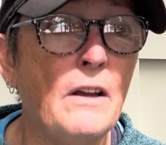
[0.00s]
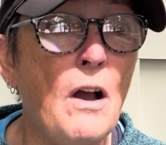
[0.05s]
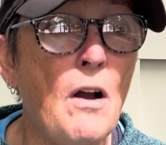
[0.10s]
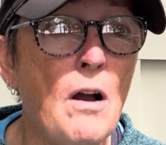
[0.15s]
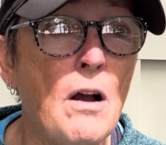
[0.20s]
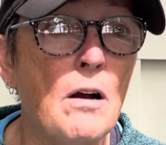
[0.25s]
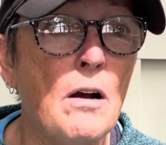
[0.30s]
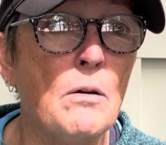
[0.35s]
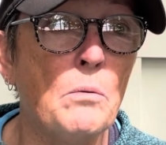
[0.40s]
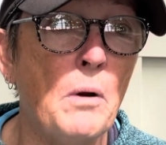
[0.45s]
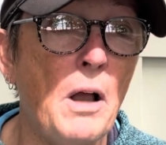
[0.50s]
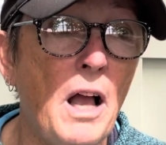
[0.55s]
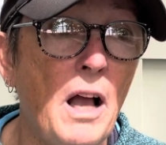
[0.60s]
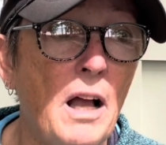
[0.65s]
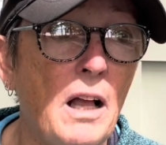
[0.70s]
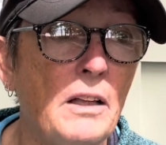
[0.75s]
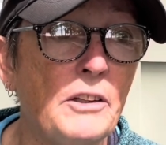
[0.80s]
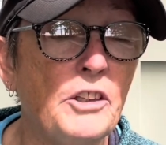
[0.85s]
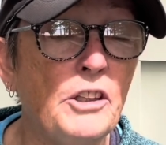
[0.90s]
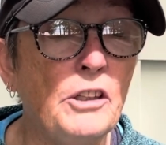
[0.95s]
oh,
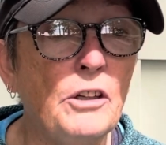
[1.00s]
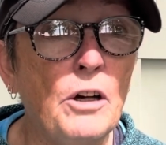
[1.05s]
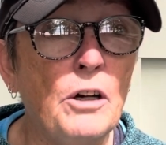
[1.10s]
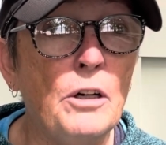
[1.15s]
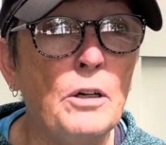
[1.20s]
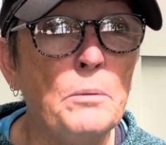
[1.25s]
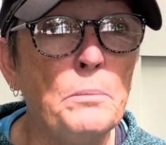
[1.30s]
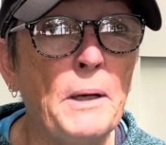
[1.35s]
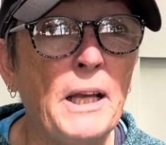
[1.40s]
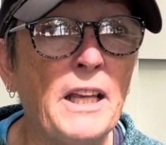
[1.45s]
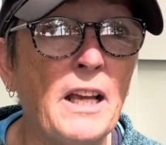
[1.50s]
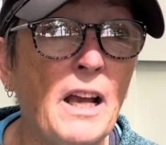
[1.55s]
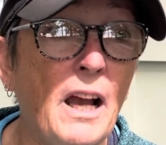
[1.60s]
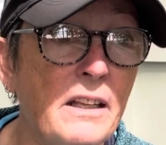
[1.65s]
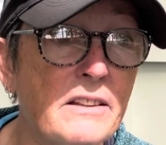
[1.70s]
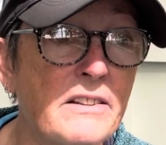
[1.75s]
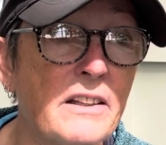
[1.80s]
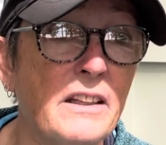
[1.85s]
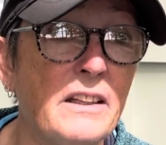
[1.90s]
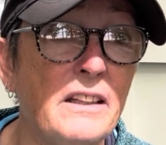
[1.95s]
well, my
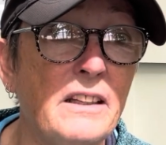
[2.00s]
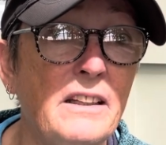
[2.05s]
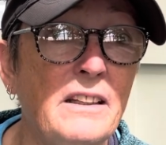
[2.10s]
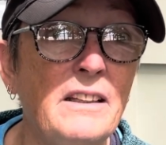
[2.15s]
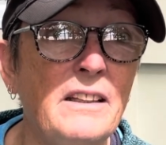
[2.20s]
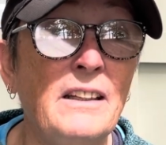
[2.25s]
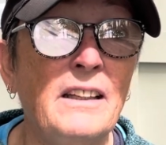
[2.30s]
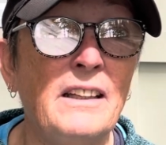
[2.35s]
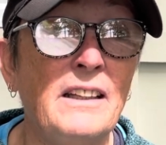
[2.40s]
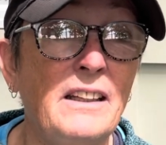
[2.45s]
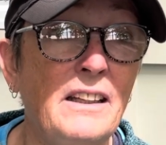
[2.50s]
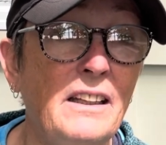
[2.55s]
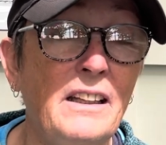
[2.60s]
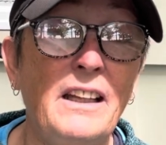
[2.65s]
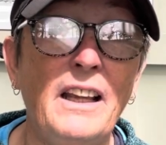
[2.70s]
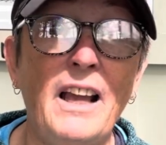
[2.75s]
cousin, he